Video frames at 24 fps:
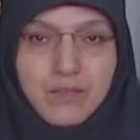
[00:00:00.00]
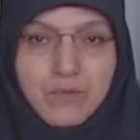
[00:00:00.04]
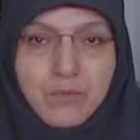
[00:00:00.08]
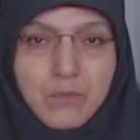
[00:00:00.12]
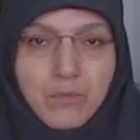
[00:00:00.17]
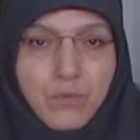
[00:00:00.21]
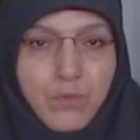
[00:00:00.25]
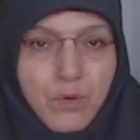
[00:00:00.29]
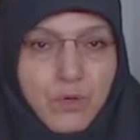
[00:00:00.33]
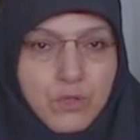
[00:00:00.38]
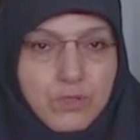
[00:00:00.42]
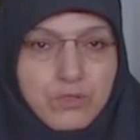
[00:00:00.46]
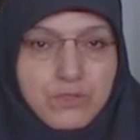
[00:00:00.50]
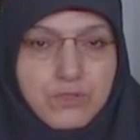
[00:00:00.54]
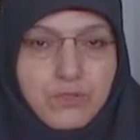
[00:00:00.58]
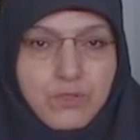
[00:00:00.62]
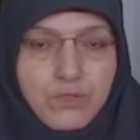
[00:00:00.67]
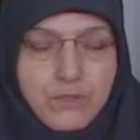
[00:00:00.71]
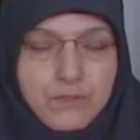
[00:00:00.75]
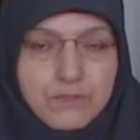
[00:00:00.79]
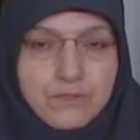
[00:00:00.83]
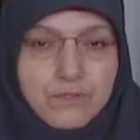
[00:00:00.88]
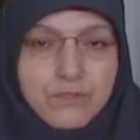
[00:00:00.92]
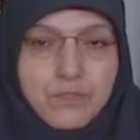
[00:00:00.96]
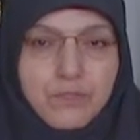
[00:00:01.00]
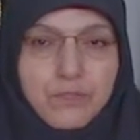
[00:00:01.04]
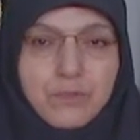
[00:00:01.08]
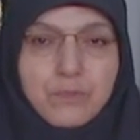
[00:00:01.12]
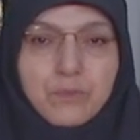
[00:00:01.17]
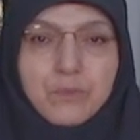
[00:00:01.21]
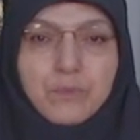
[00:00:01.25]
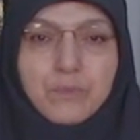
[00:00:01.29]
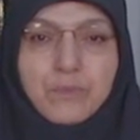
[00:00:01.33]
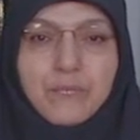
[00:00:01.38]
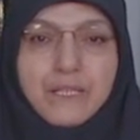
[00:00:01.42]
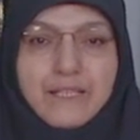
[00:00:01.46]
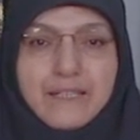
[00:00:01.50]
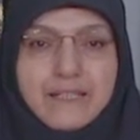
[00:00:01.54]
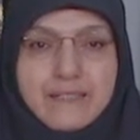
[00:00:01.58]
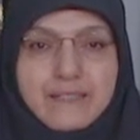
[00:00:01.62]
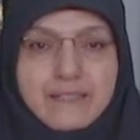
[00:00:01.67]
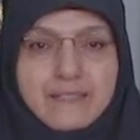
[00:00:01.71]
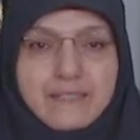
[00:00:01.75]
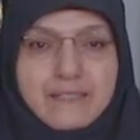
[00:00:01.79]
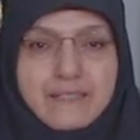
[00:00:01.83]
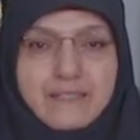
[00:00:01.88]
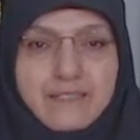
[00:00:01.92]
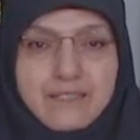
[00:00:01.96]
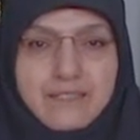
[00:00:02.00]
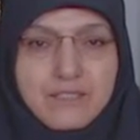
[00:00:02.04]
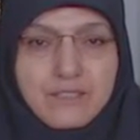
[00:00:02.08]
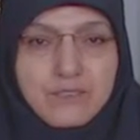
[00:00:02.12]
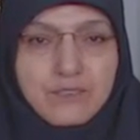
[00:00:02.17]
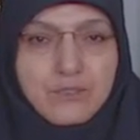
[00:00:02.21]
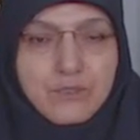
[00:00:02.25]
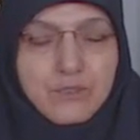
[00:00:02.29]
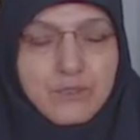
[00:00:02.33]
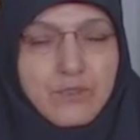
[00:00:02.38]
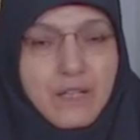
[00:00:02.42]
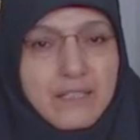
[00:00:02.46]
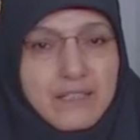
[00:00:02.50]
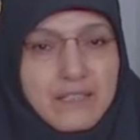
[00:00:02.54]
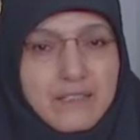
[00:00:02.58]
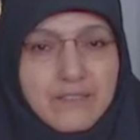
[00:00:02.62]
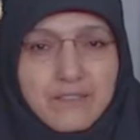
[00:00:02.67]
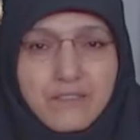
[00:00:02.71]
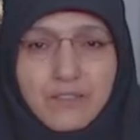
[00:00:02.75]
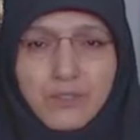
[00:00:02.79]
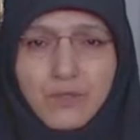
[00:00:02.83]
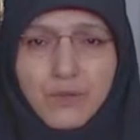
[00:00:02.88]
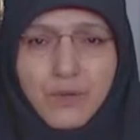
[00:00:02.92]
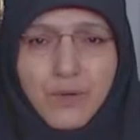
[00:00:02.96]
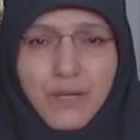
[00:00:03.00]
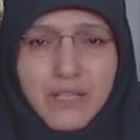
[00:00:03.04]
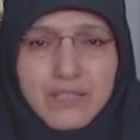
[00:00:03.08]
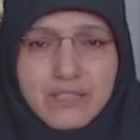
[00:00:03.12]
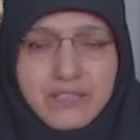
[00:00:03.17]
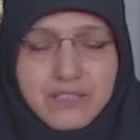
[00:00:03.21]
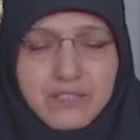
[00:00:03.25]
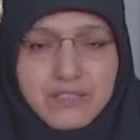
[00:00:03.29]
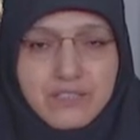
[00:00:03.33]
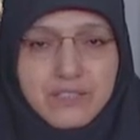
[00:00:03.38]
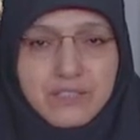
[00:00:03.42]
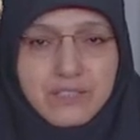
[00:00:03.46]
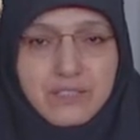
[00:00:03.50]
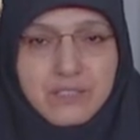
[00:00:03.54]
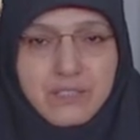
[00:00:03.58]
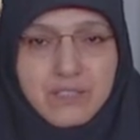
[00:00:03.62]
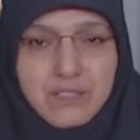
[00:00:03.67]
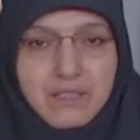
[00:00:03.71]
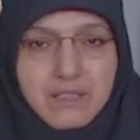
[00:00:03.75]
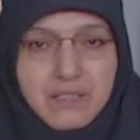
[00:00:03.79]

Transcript: most of the human beings do not even question